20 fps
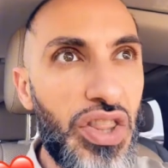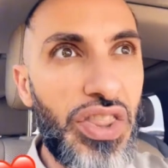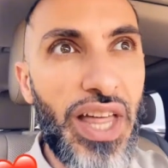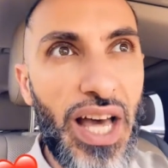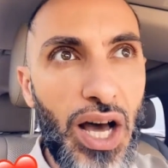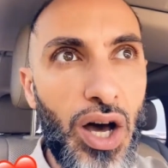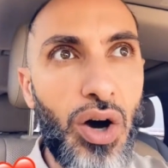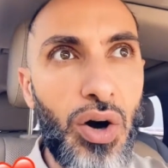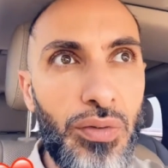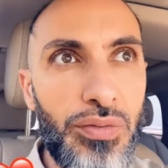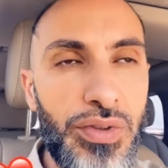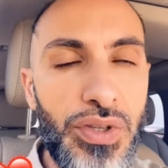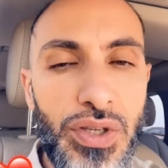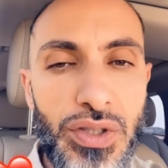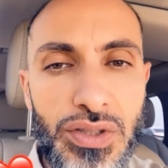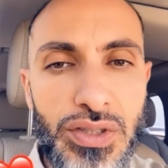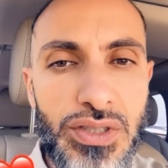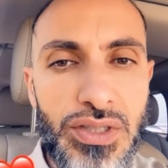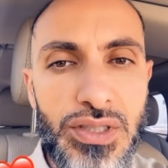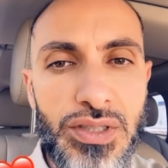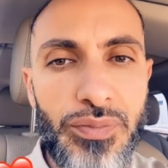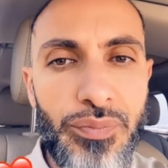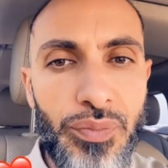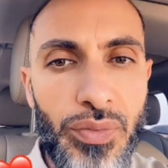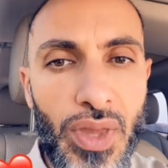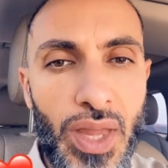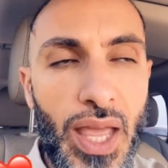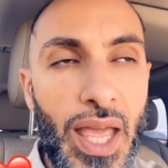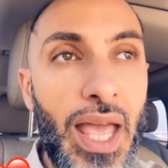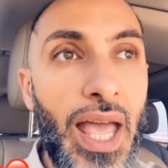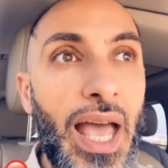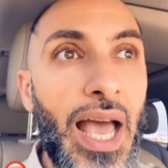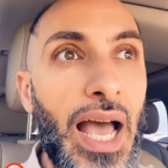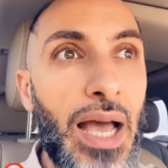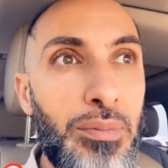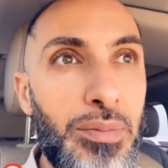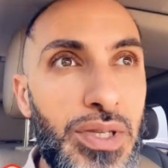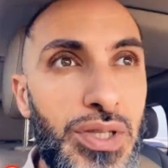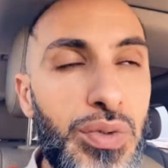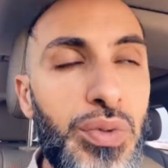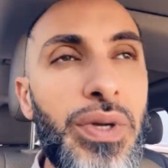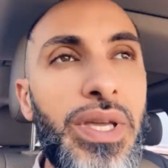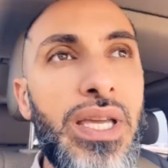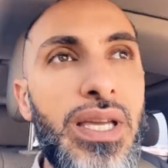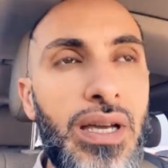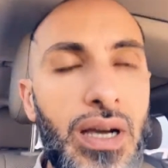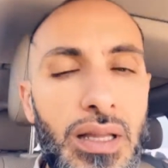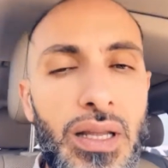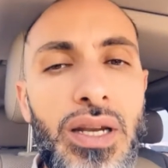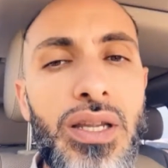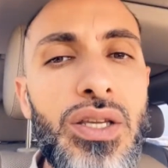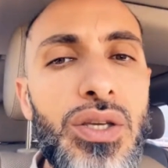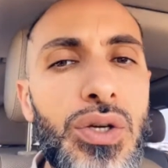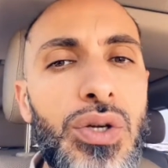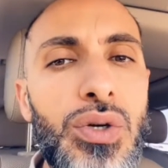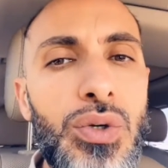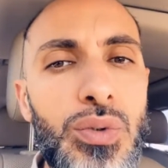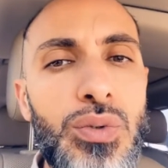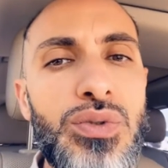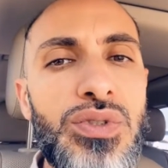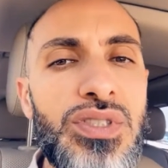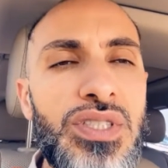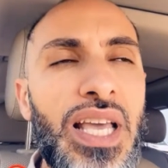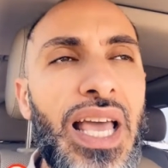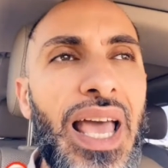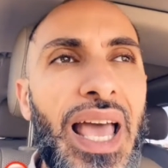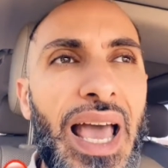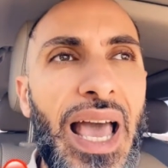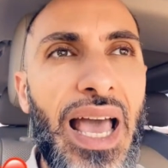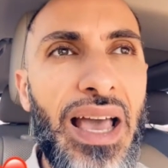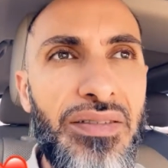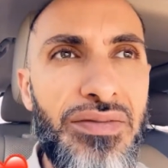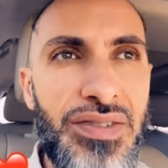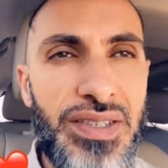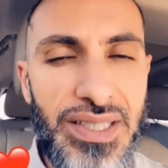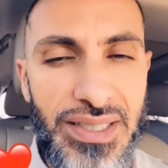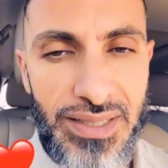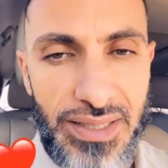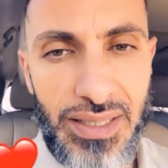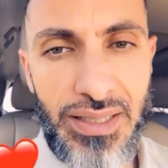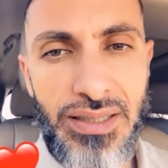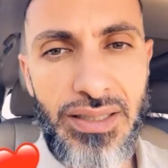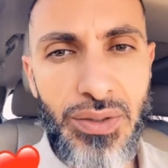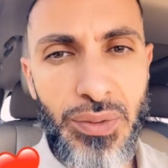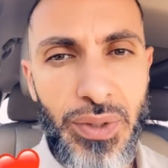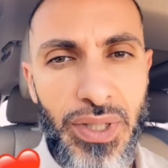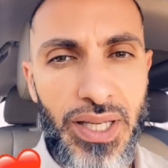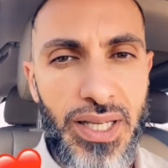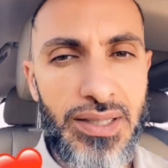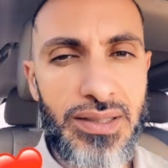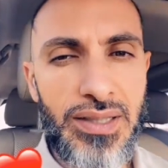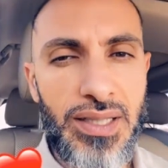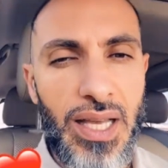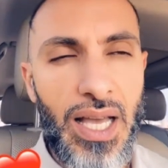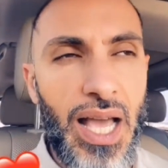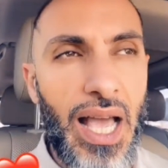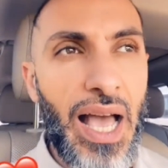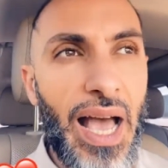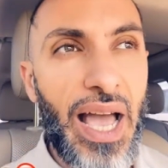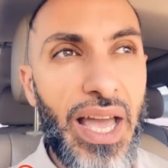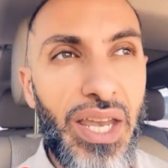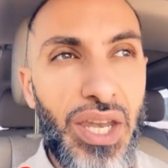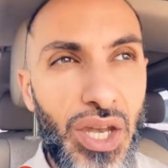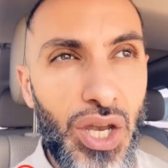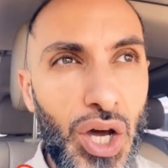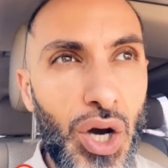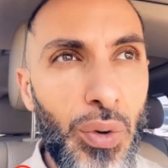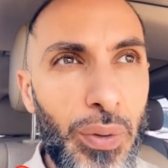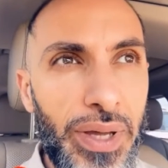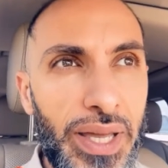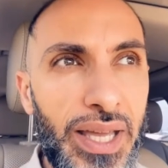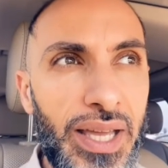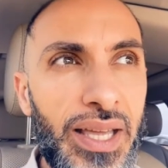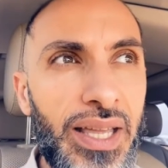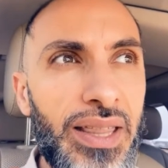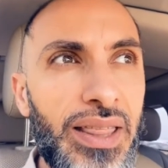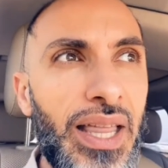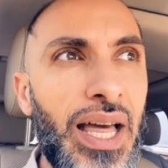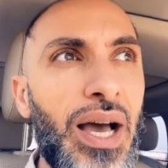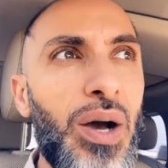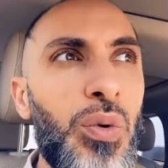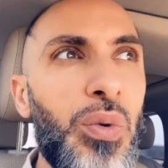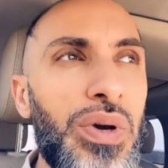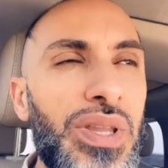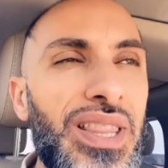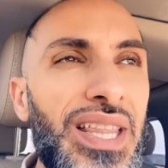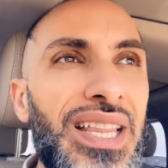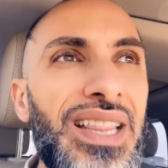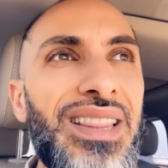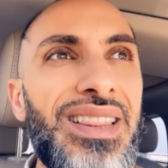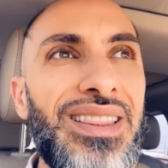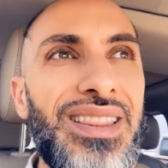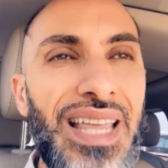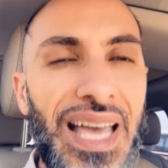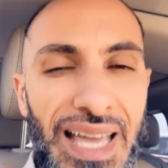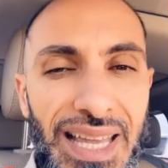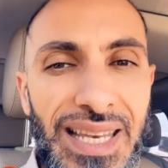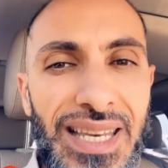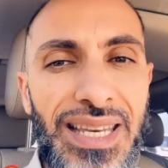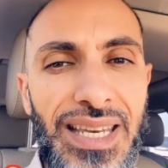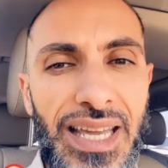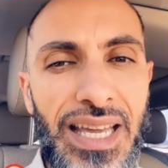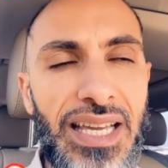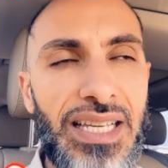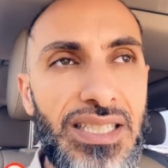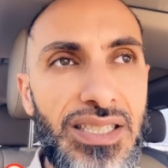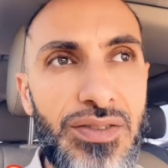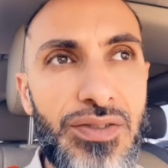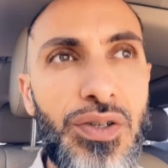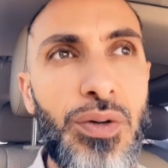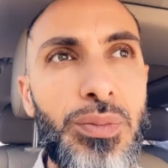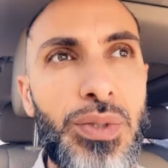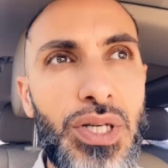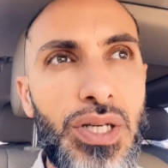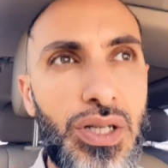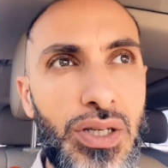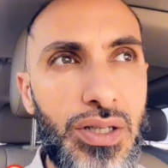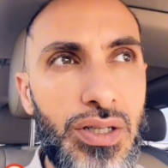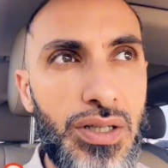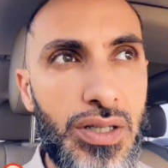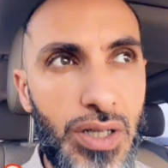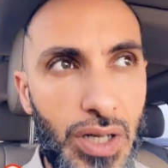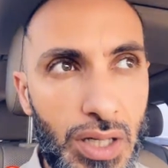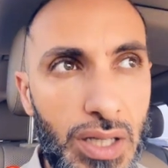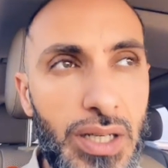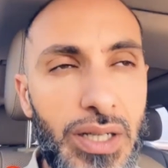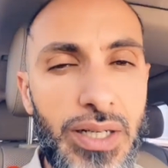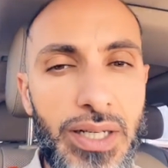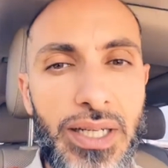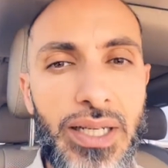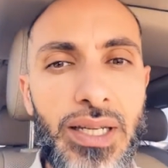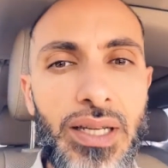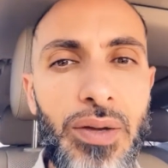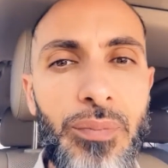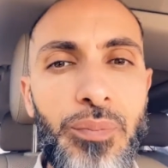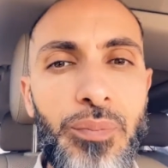that obvious, and between coloring your roots every 6 weeks and knowing that within 10 days from the coloring